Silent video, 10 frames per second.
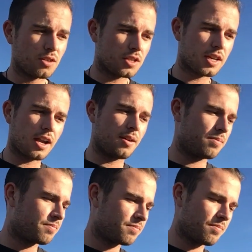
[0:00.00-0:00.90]
You just
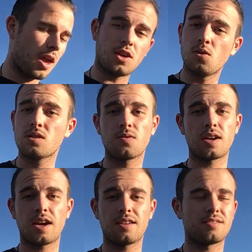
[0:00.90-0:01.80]
gotta make use of
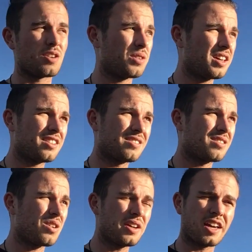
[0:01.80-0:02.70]
it, and don't get
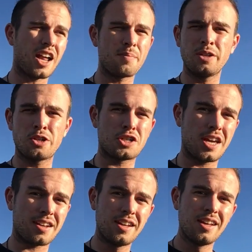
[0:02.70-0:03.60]
caught up in your
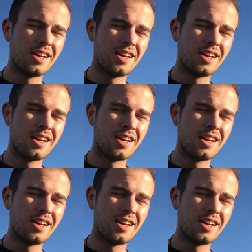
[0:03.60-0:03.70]
shit.